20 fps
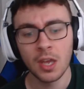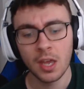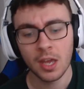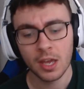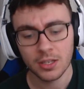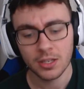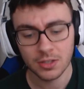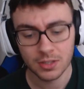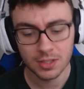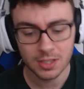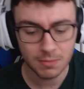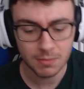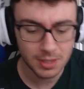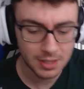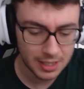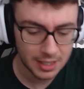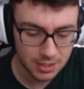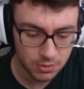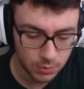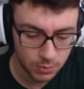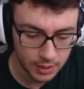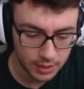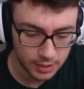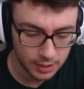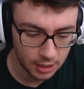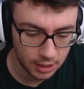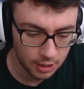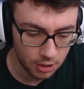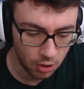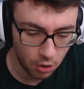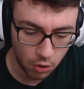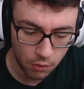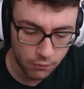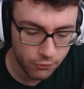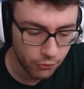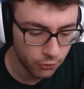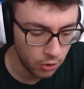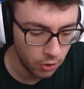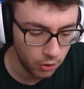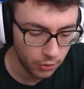So it's something that's really good.
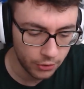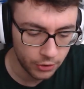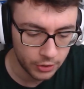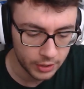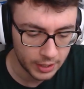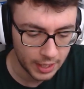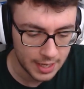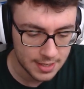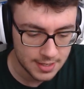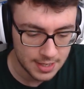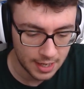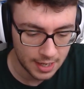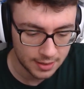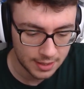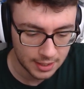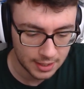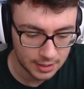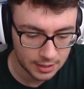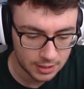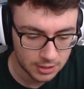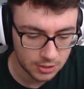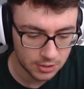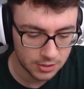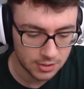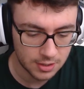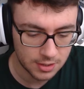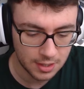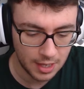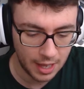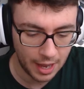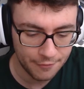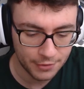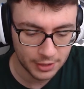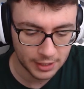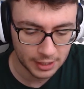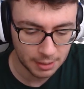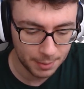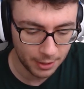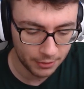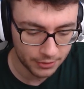Overall though, guys, I think just
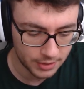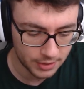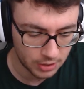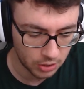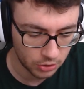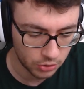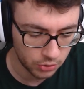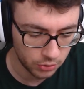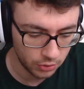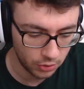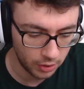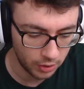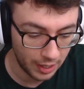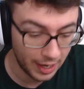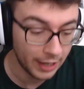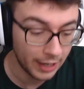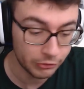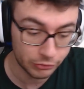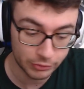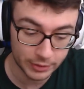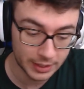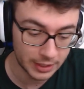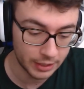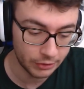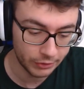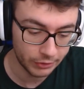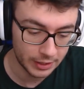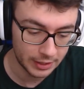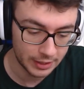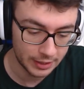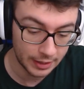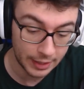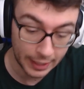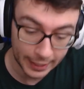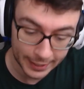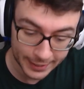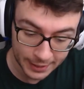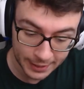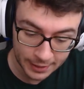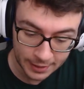everything about this controller I really, really
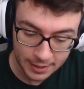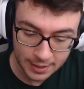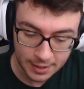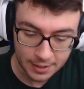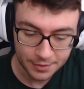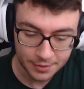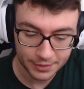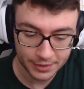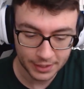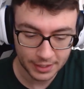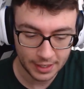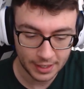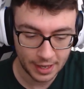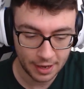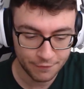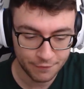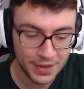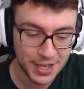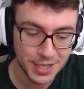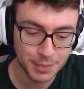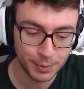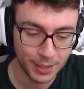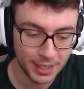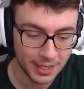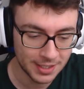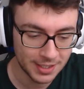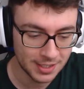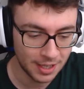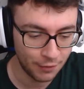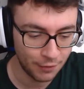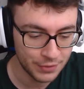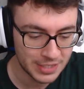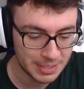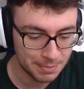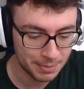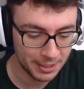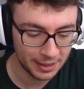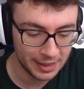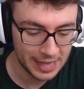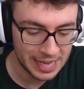like. The faceplate itself is a
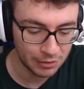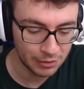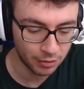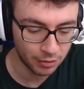bit loud